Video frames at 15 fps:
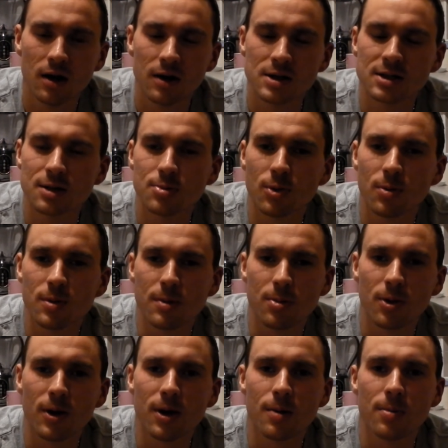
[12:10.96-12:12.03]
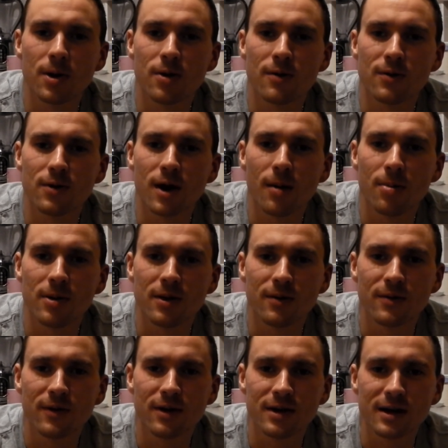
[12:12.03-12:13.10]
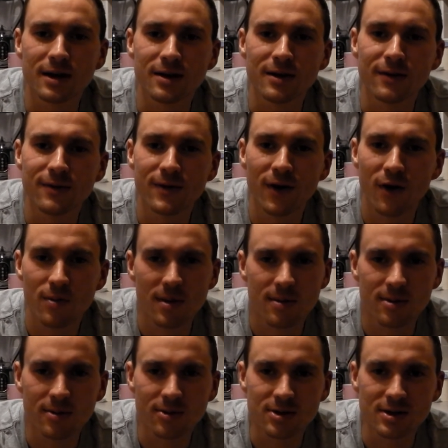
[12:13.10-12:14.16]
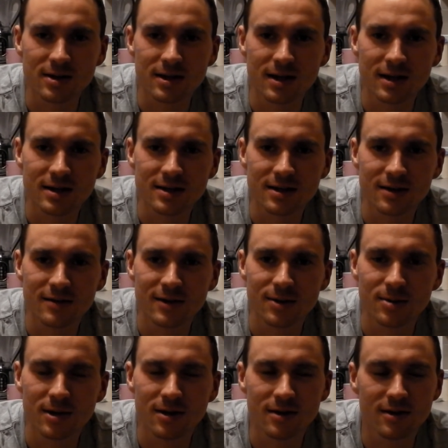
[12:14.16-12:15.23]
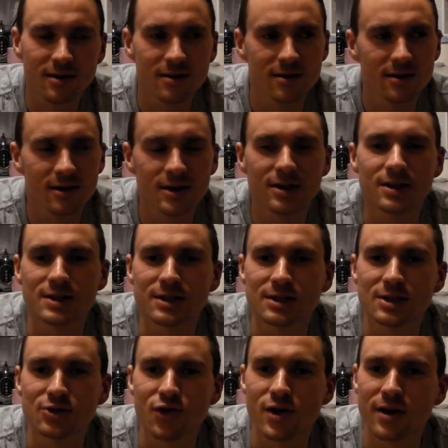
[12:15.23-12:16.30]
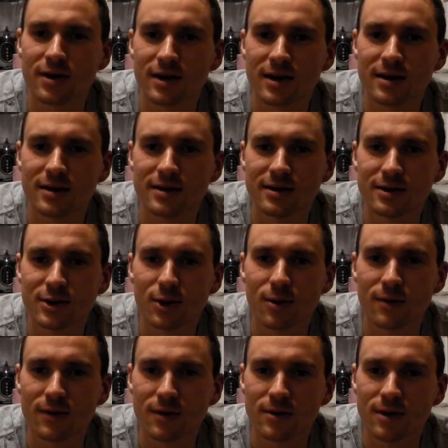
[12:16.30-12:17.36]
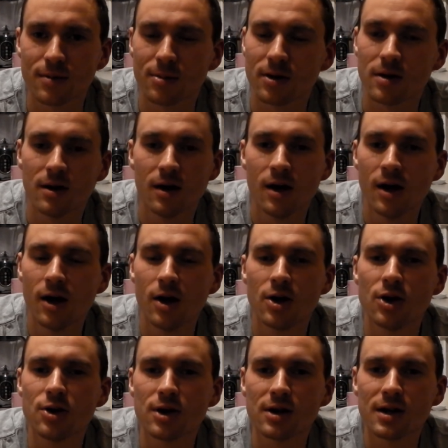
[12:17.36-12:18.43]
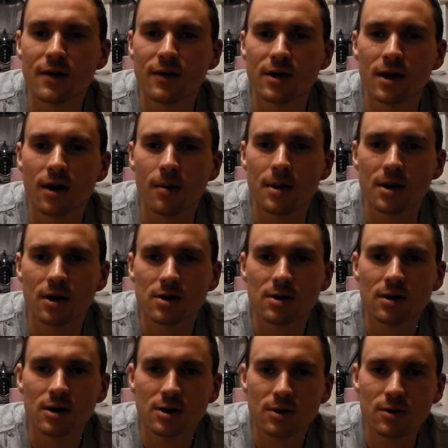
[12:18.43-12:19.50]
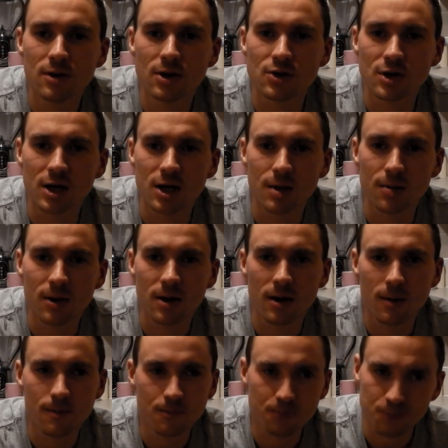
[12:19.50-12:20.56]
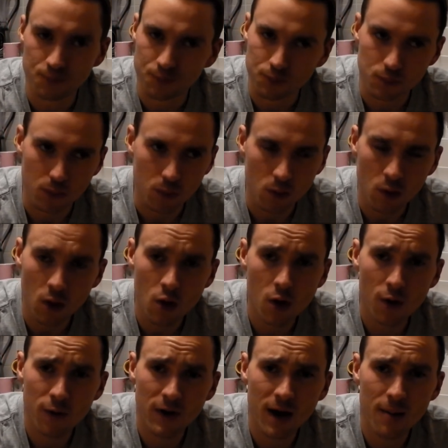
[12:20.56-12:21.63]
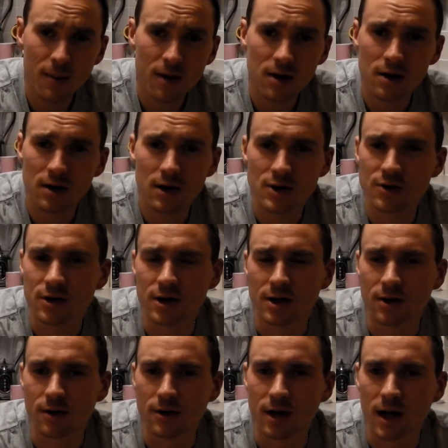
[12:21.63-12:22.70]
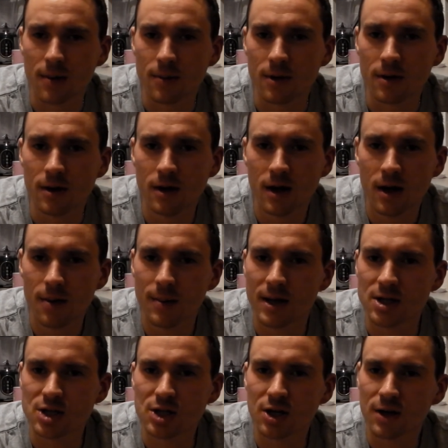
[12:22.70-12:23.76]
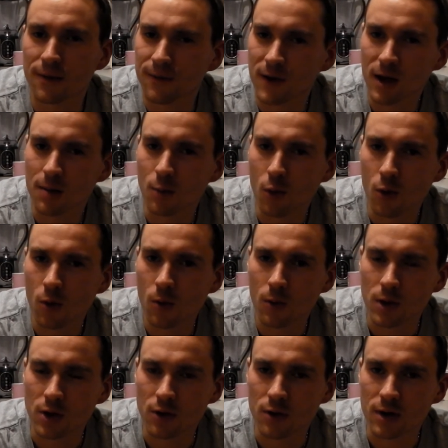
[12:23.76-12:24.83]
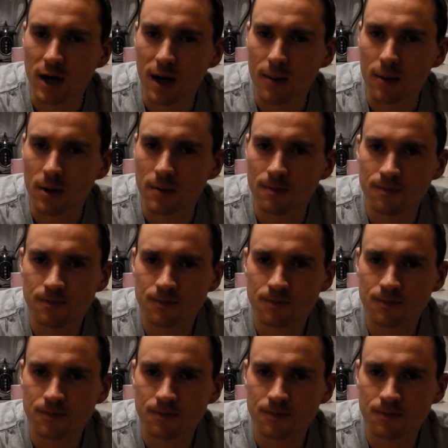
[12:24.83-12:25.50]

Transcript: there's no point me putting a beer review up and then finding out like five people are watching that. It's kind of a little bit like, oh, I could have just drunk that and not reviewed it. But you can never know. I mean, I, I do like drinking the beer off camera. I like drinking it on camera. Makes you kind of think more when you're on camera